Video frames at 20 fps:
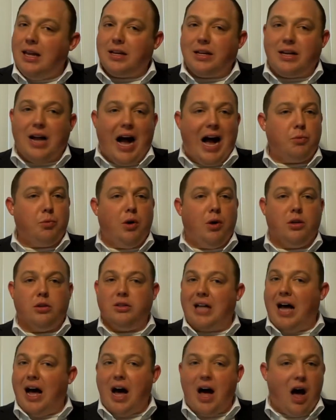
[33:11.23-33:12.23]
God will
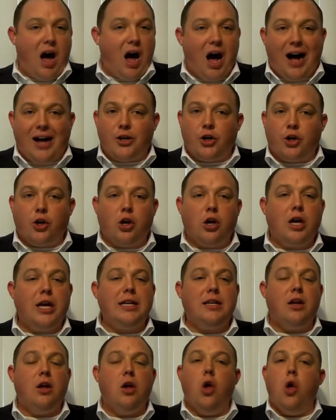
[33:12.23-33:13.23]
not honor
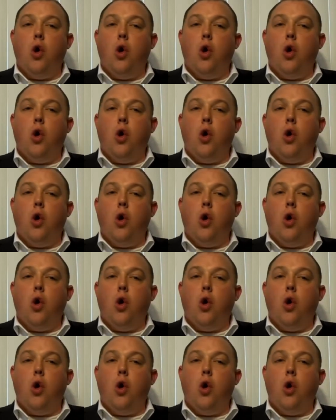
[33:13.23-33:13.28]
it